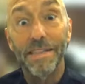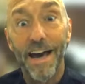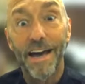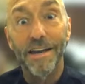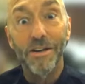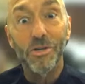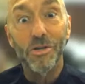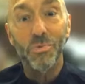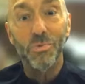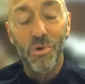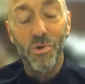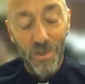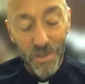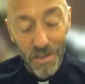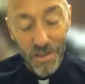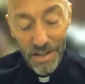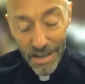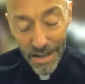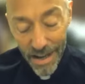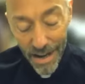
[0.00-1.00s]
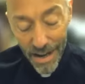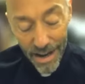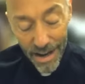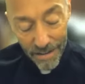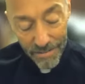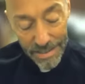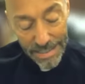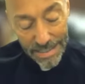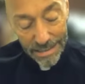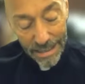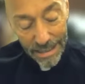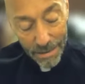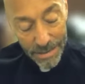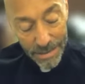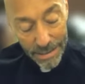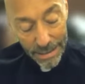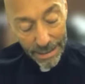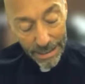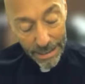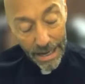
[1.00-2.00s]
that is worthy of a
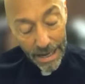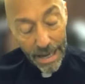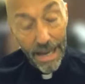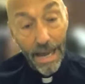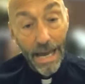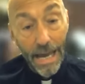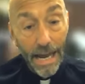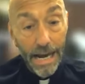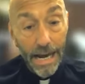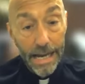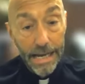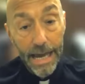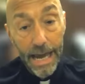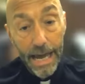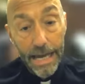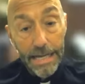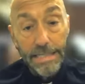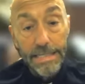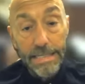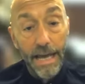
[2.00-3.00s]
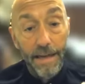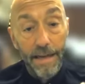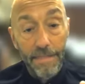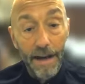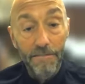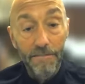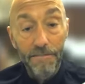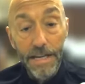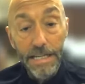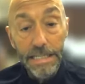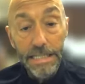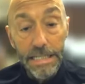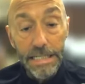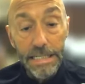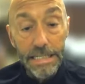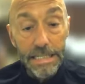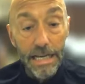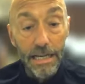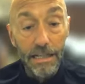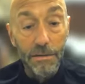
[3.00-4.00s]
solemnity. In any case, that feast
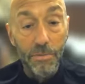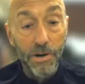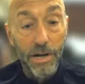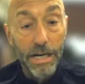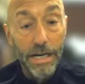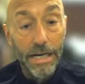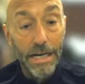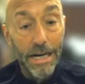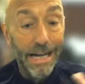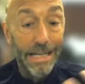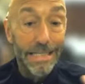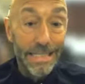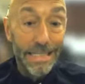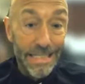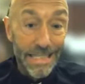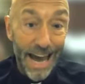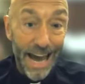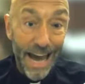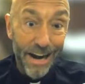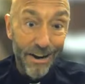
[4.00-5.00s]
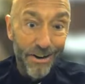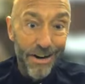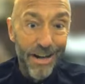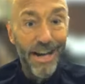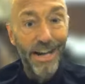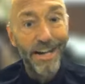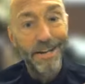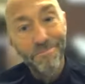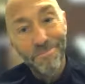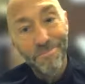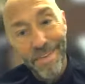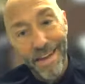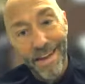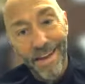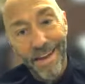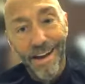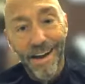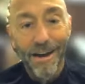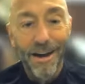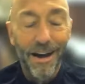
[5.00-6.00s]
is celebrated on Saturday.
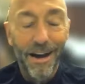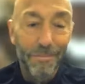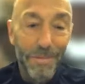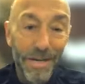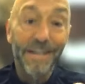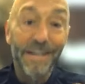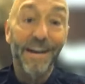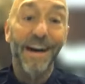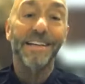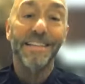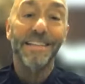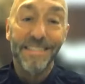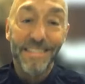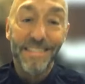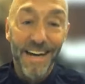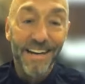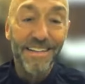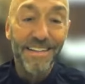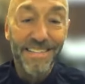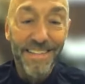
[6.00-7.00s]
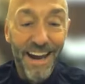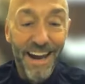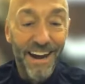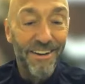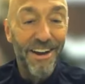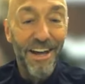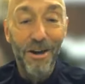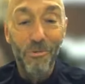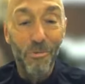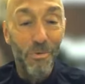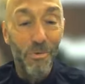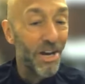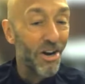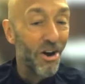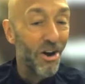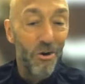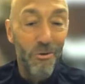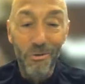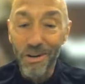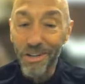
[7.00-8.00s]
Because it's on a Saturday, we
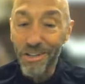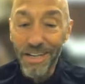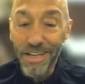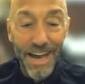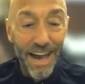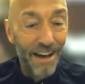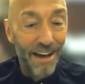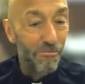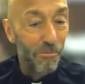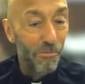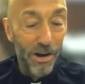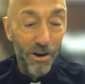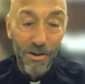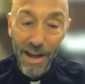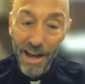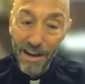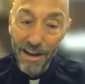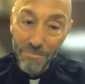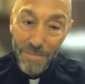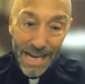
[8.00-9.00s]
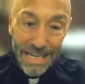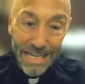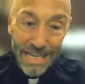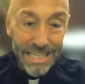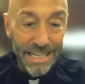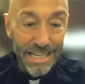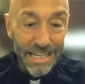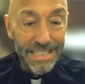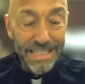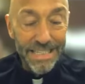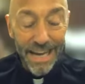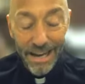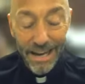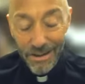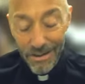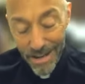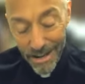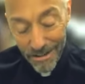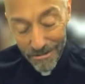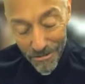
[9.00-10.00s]
don't have Mass on
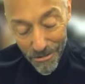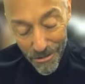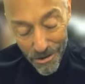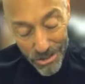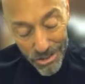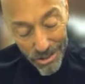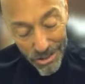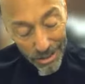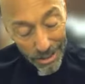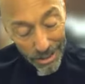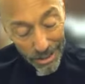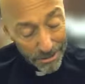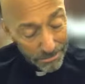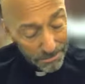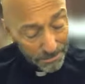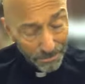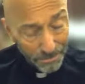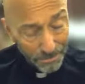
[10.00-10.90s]
Saturday, unfortunately,